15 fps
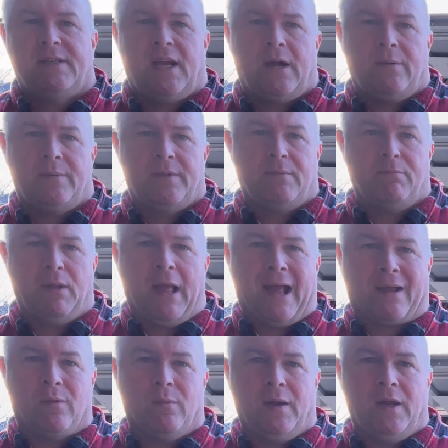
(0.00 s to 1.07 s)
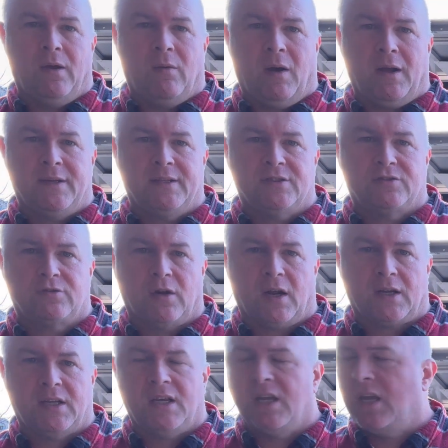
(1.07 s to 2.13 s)
town with a black widow on his
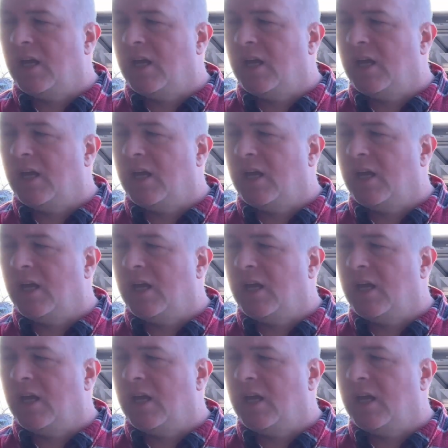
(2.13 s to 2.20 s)
truck.